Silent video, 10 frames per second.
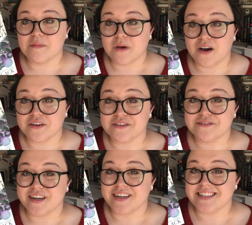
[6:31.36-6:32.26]
Modern
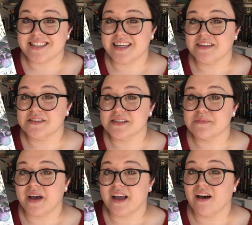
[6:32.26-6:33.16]
Fairy Tales
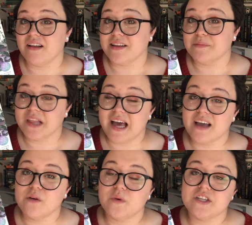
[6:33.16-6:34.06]
by Holly
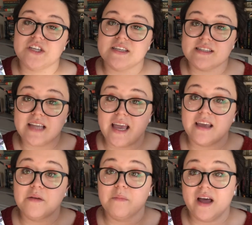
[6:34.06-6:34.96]
Black, which is a
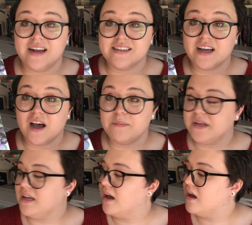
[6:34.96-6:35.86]
combined
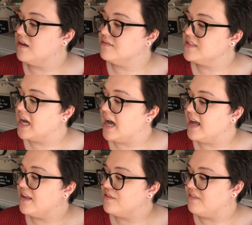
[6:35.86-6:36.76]
copy of
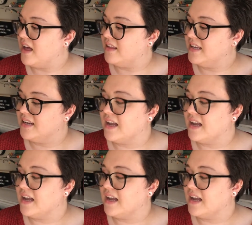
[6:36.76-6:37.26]
Ty the Valiant and